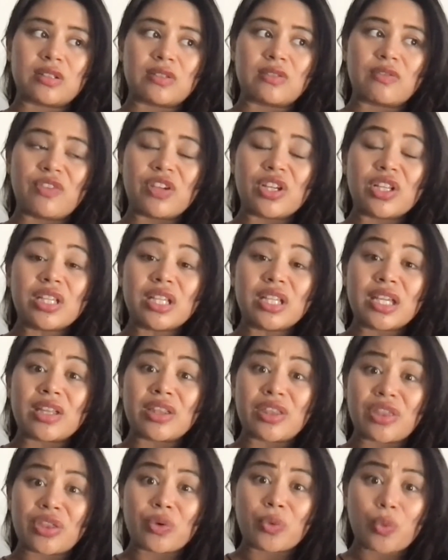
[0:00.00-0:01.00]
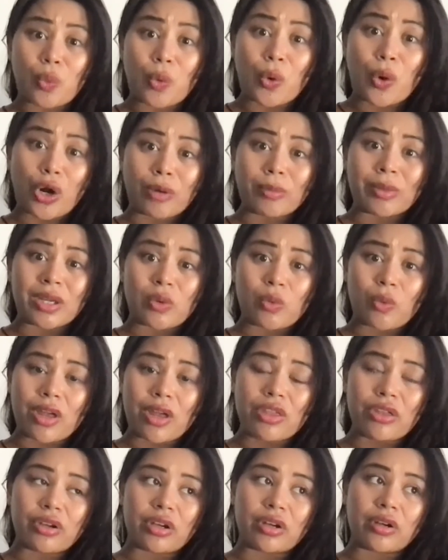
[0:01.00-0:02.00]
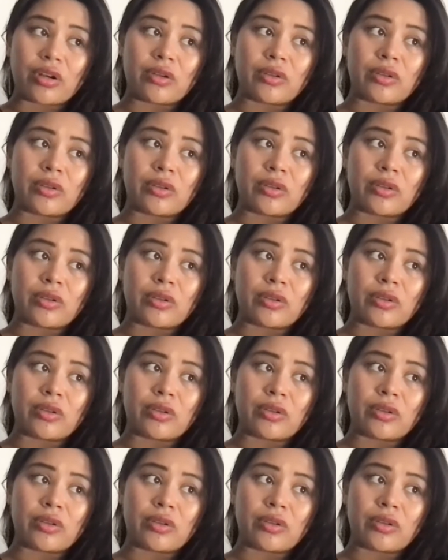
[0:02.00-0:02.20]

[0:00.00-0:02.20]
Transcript: the warming weather.